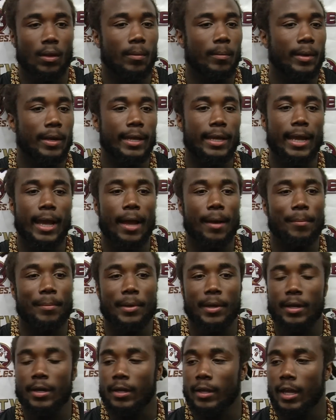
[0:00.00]
Man, they got
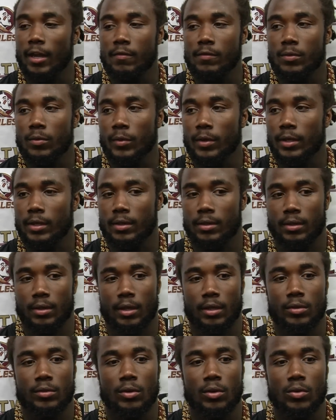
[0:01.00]
better every week.
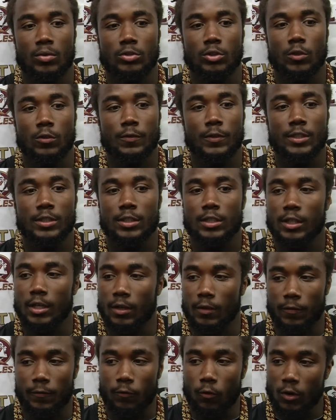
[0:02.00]
And, you know, Coach Fisher
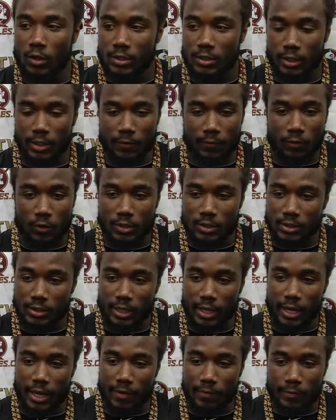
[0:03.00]
enforcing
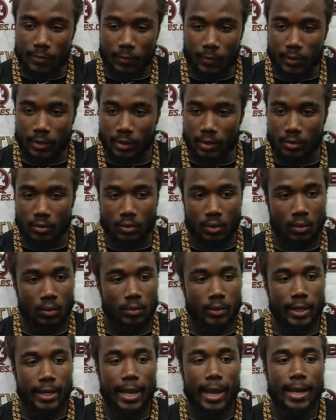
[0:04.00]
that every week. You know,
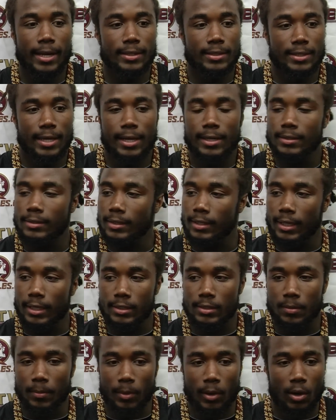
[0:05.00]
they got the talent to
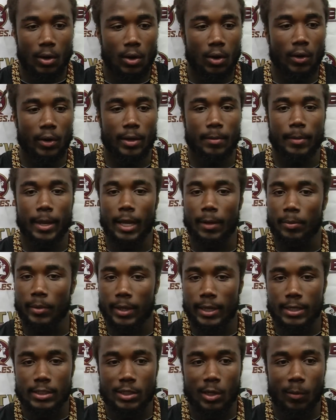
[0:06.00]
catch the ball and make
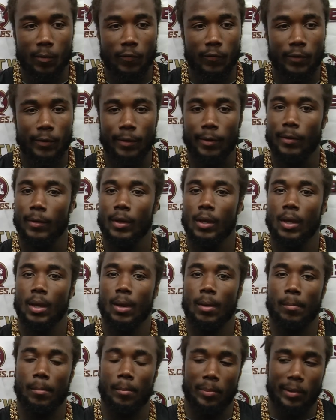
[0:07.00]
plays over field
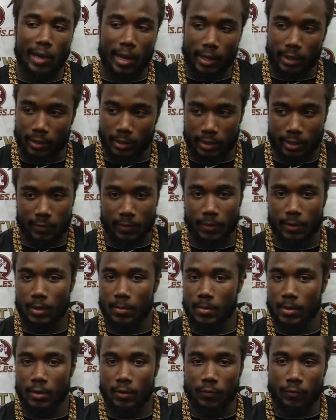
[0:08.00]
blocking. He's
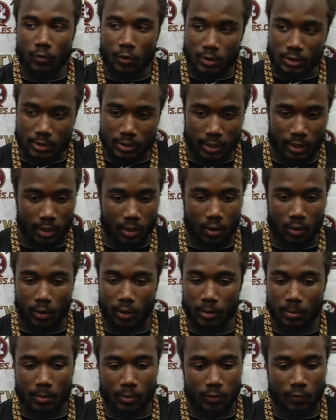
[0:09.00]
been enforcing
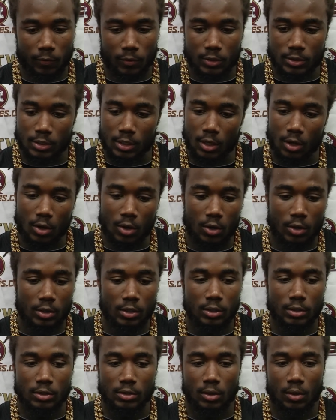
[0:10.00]
that all
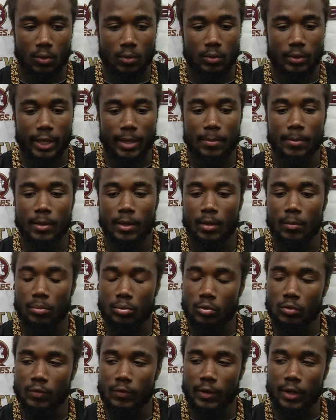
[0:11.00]
year. So they've been
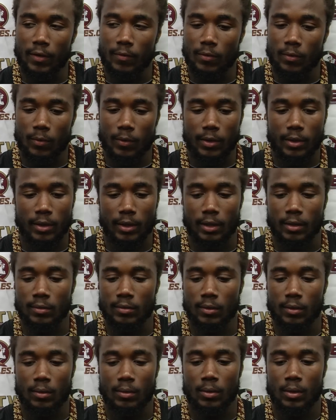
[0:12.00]
improving every week. And, you
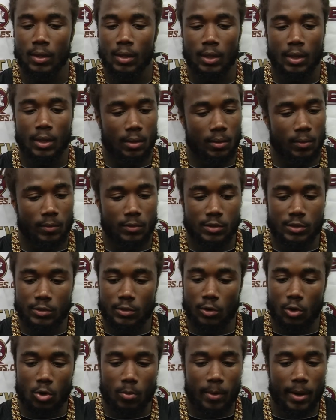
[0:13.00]
know, we're just
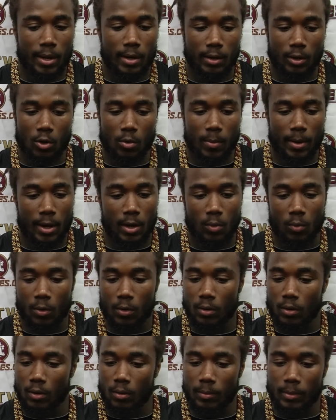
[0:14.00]
going to go back to
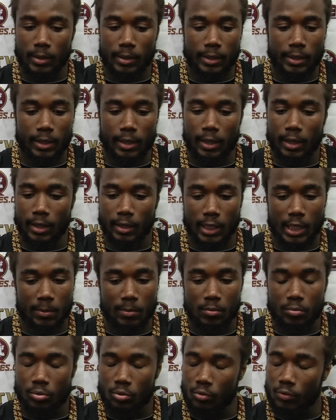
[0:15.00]
work on Monday and
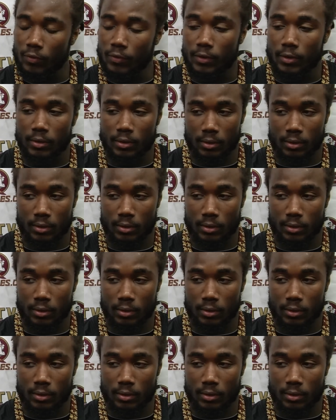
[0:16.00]
keep improving.